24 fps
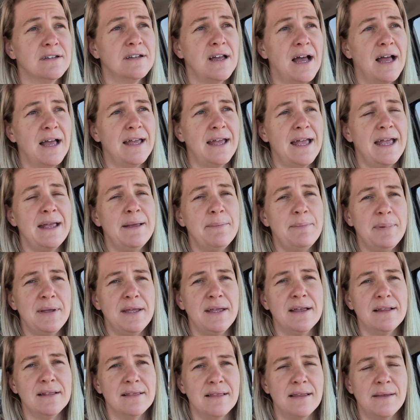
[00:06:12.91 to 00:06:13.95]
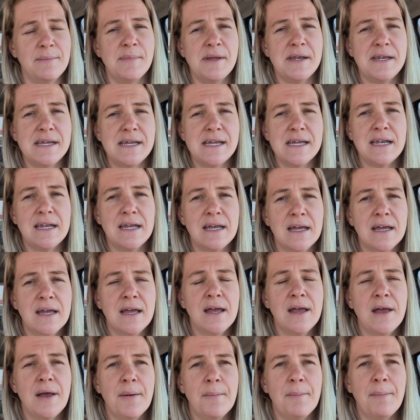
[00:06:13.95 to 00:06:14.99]
I hate being limited
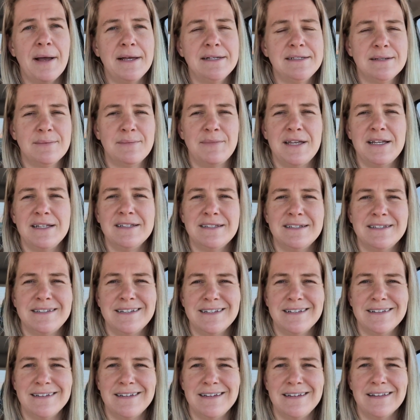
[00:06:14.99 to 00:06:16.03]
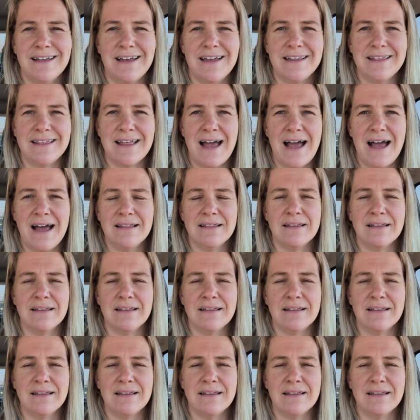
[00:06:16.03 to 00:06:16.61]
by something silly like that.